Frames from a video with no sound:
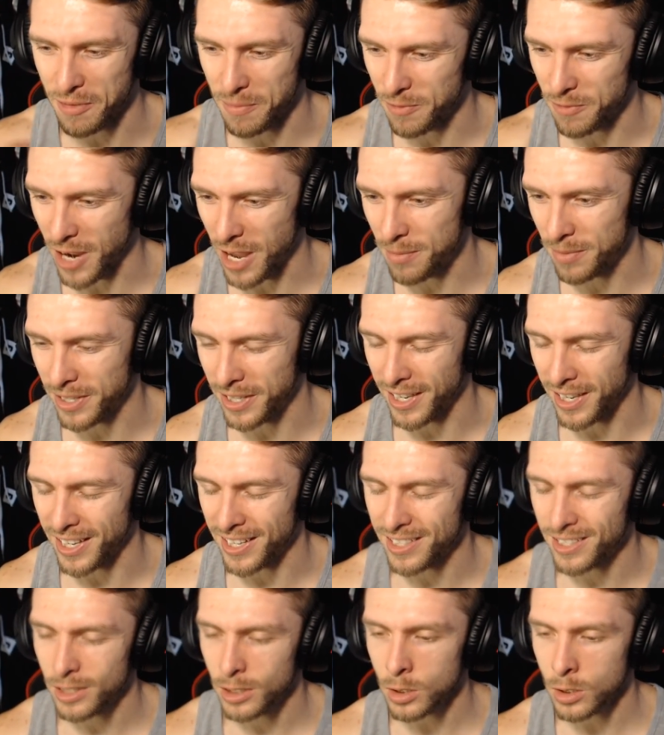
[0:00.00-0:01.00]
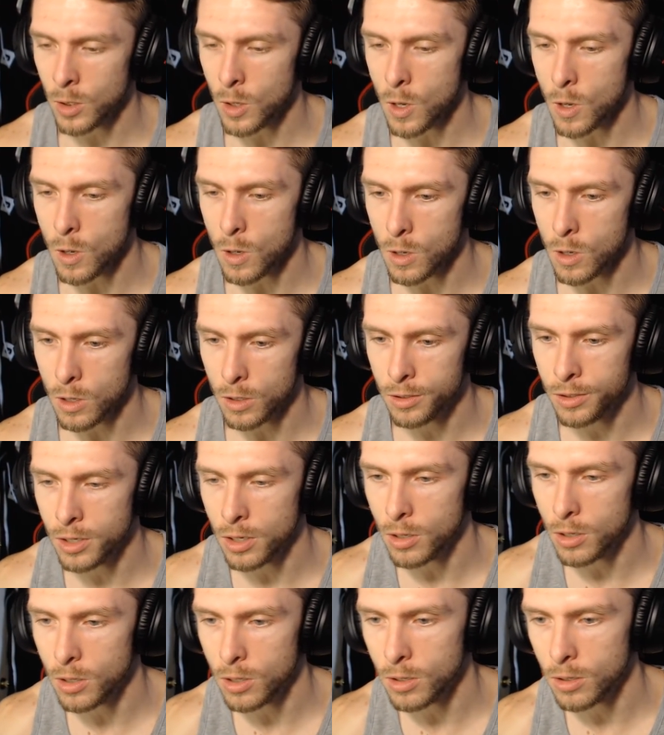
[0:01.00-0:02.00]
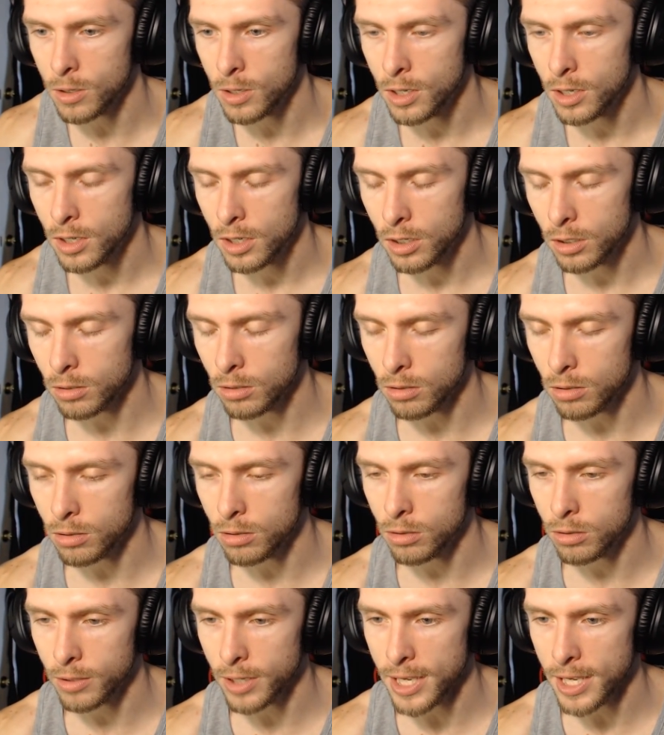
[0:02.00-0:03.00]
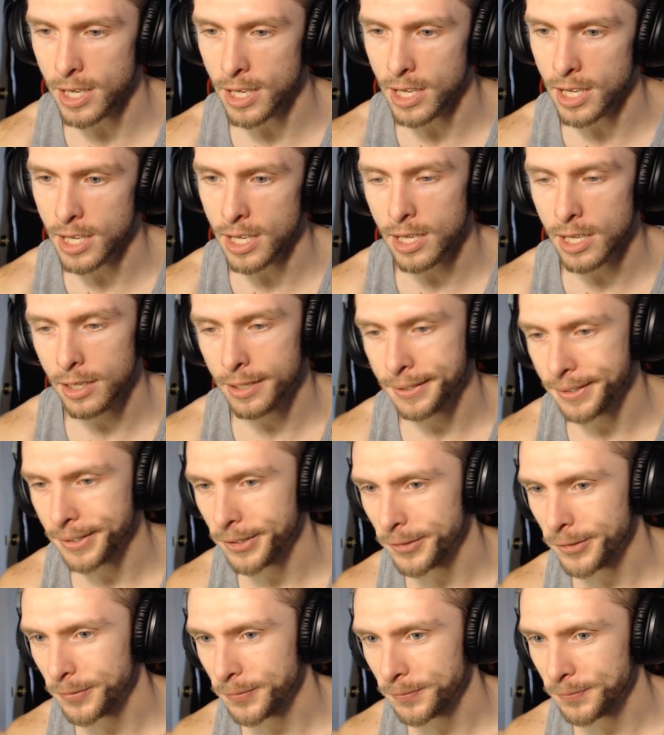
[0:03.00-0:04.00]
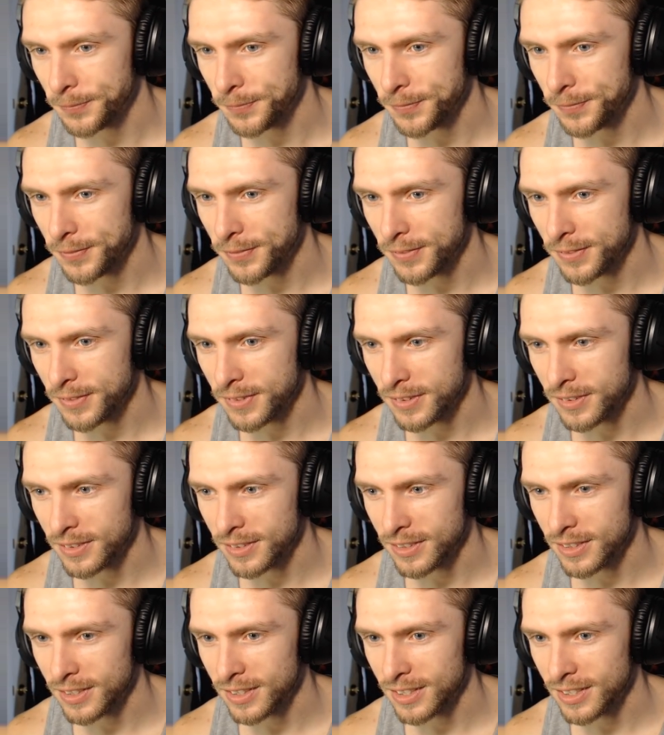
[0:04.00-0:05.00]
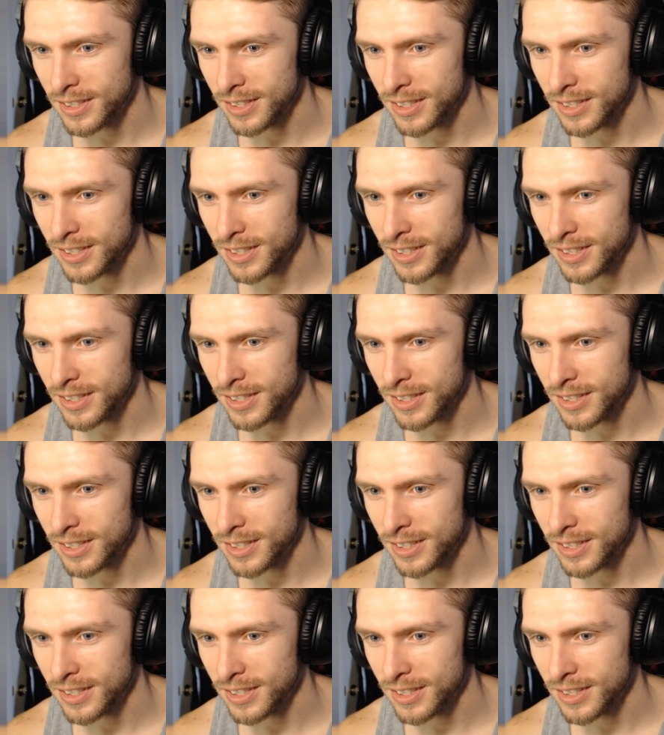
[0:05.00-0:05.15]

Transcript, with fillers: from Family Guy. No. Oh, hey, Freddy, come in here! What is it,